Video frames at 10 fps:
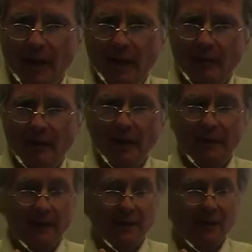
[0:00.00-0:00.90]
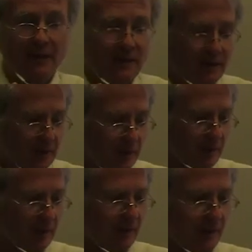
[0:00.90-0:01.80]
any pre-existing
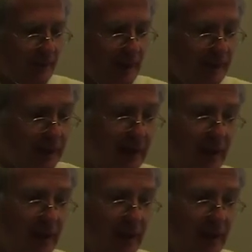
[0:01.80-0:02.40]
condition or whatever